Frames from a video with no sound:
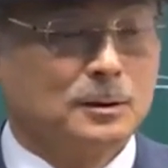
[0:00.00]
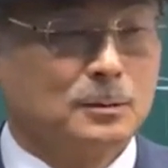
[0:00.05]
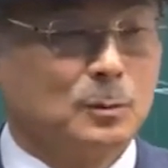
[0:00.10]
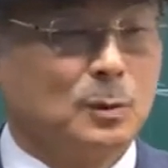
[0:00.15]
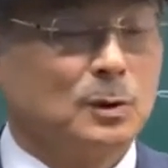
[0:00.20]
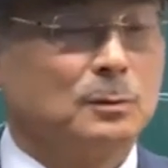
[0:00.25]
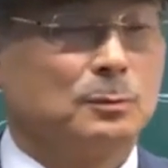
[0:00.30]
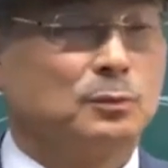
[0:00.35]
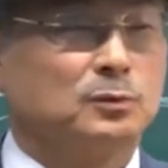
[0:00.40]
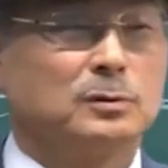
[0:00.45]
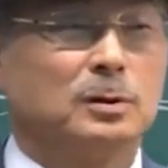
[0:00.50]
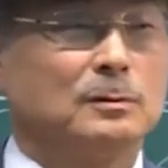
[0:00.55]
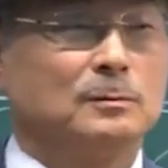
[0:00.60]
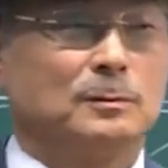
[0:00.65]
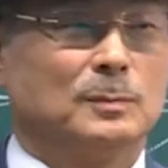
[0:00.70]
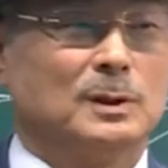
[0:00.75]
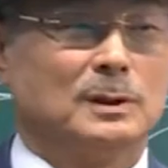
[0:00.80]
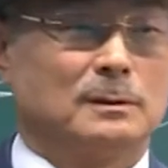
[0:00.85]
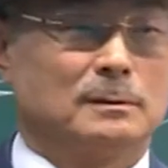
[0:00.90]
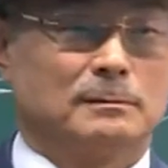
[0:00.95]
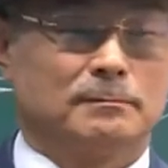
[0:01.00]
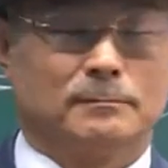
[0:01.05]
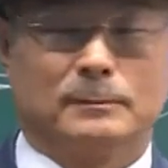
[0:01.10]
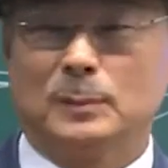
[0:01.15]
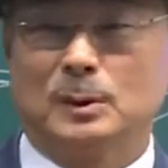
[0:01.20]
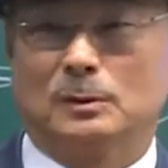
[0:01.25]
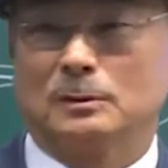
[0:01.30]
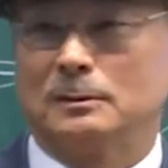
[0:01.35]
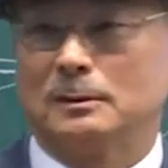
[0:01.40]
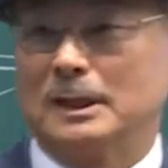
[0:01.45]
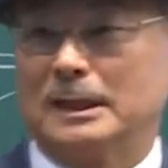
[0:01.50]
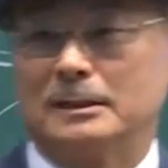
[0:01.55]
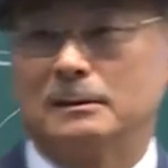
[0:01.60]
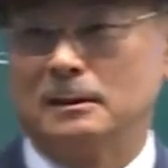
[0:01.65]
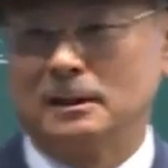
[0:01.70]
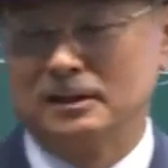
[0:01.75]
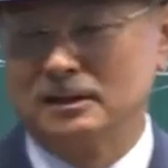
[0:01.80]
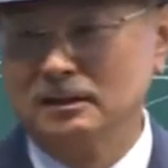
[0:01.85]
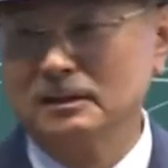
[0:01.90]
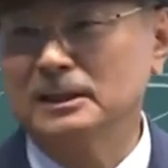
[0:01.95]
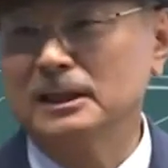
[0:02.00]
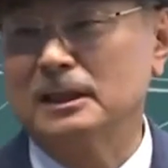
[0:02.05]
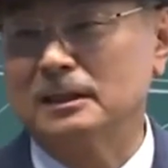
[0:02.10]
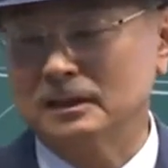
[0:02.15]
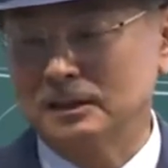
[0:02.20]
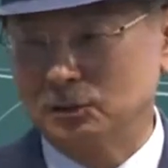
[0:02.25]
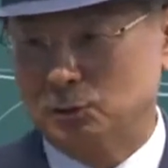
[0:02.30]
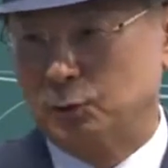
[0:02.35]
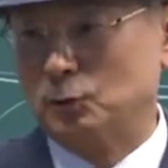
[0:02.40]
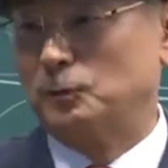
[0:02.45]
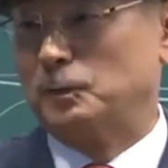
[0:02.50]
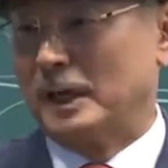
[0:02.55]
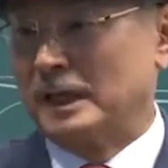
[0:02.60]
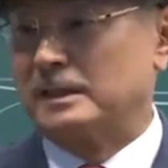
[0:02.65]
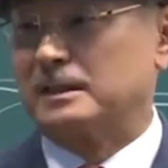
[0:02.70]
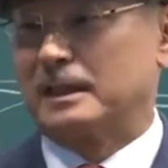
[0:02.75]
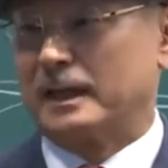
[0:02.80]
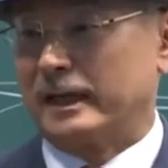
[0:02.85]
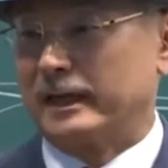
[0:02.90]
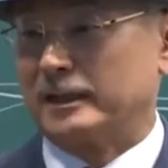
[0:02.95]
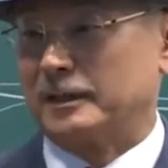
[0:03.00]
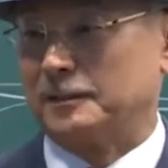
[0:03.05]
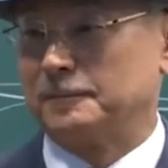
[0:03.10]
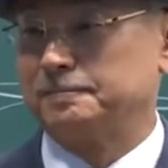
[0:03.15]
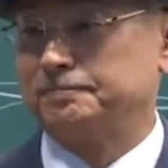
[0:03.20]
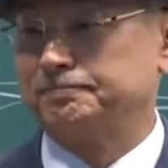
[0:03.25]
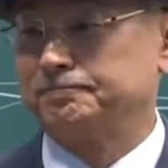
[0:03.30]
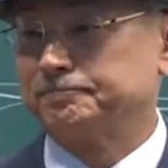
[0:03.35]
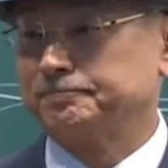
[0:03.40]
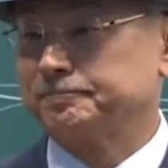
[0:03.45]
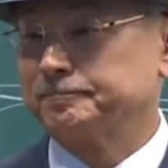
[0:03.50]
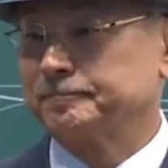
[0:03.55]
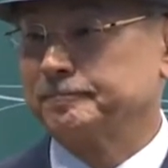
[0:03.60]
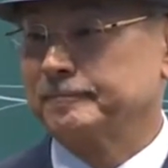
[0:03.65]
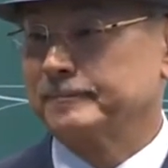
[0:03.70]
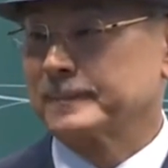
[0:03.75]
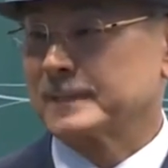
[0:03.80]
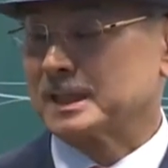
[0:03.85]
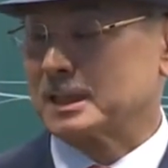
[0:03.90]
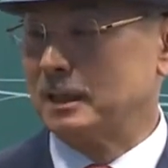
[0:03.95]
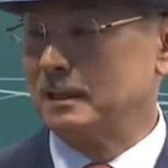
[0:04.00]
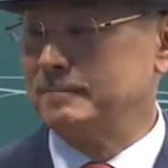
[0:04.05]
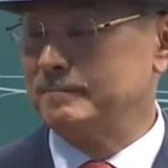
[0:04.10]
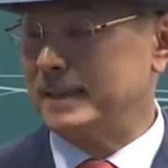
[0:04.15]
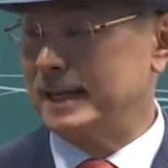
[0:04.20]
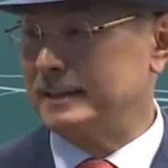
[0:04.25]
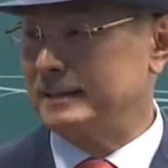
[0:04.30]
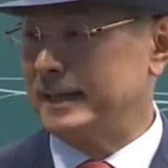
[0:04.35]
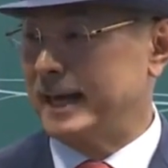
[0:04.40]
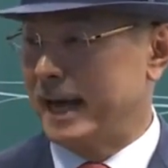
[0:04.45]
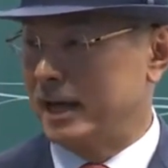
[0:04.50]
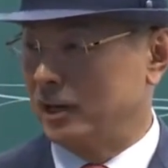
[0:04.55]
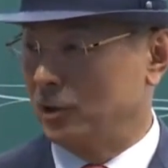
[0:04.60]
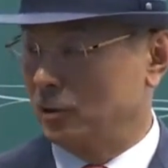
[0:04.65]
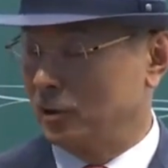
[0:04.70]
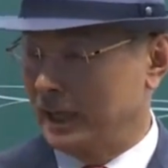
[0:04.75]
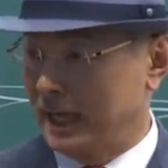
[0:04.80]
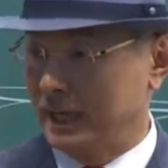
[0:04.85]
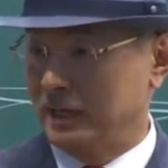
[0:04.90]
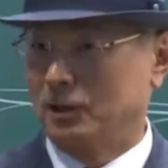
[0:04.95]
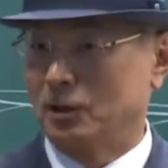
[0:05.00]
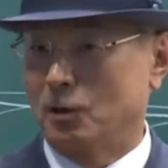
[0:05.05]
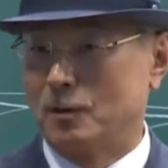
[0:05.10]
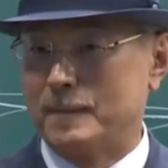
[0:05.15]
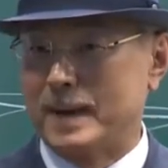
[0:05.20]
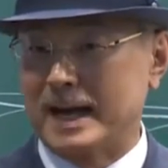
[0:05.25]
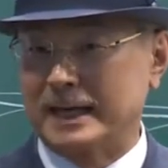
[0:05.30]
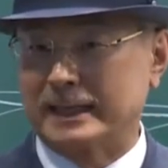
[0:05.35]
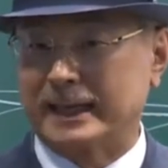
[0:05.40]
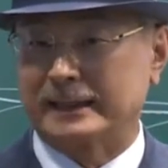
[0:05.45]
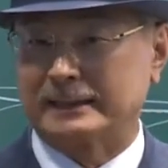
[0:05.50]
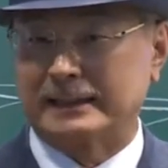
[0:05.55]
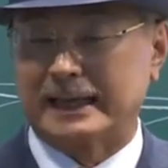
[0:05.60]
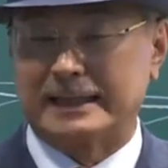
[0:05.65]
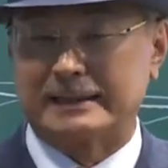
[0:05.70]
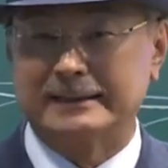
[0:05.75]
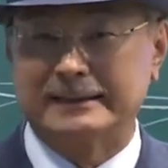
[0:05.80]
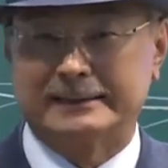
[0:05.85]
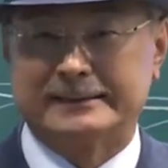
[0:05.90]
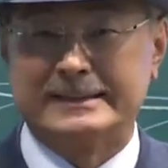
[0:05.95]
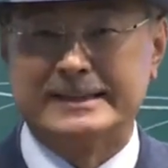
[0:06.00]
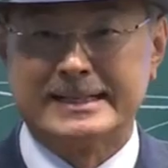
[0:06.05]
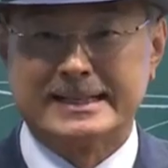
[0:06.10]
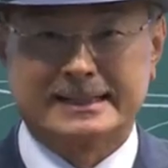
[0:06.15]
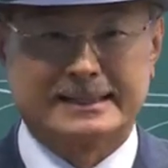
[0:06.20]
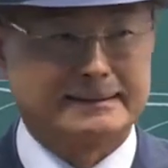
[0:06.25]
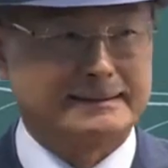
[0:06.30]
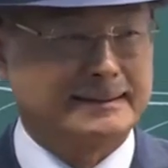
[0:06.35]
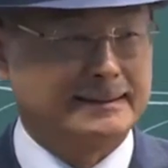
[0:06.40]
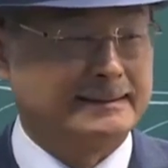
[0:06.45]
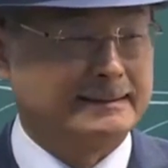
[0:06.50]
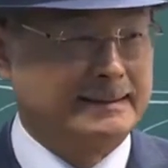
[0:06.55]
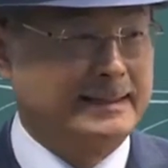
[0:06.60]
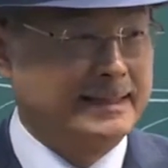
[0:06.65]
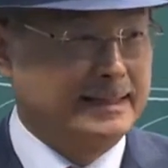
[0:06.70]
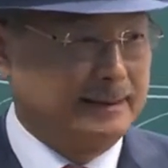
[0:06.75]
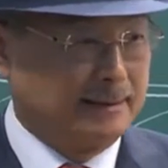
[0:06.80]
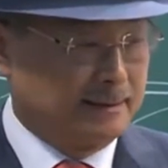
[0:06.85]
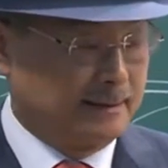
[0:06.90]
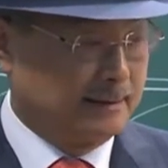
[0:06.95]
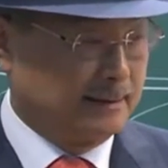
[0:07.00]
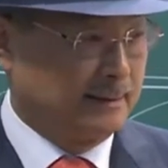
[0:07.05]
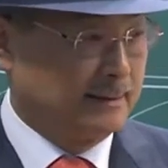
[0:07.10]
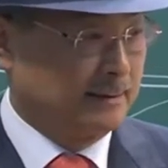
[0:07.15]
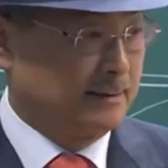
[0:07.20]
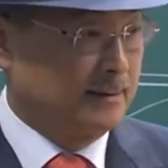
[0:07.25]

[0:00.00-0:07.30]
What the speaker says: Capabilities are merely secondary. Confidence and strength and sheer will.